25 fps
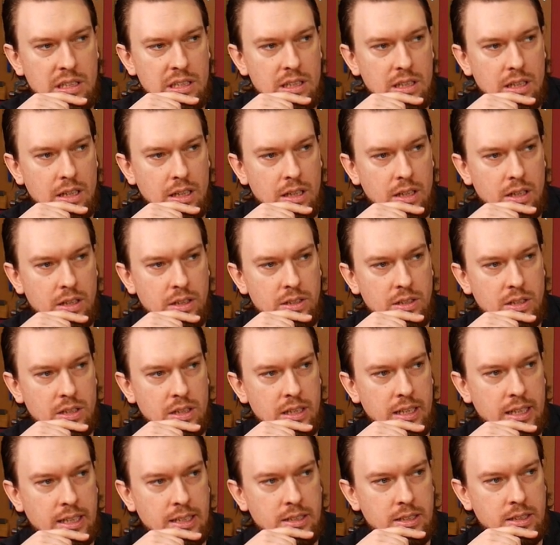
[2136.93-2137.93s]
uh, who's
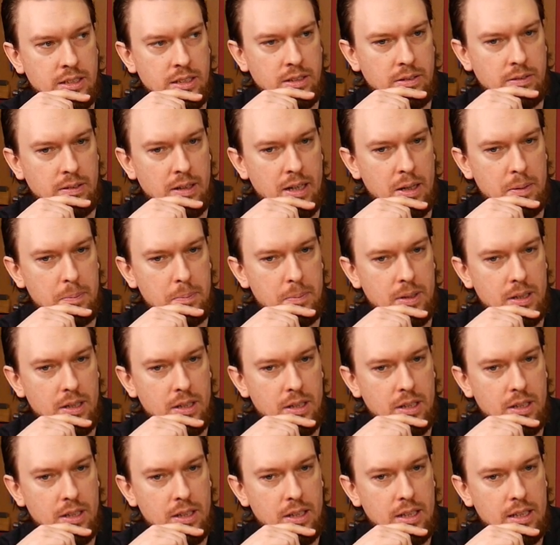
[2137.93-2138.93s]
on Instagram,
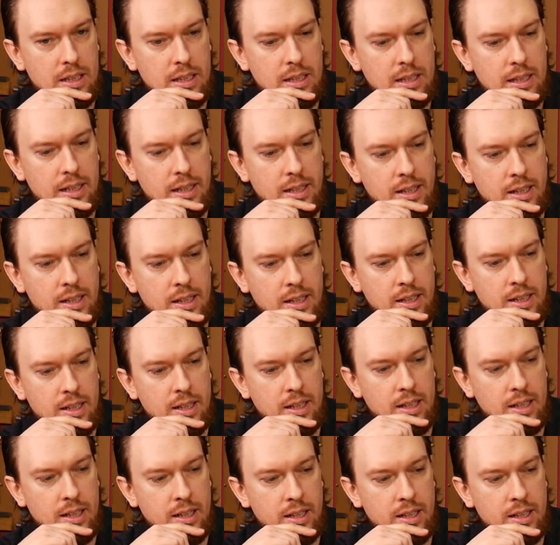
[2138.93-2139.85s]
uh,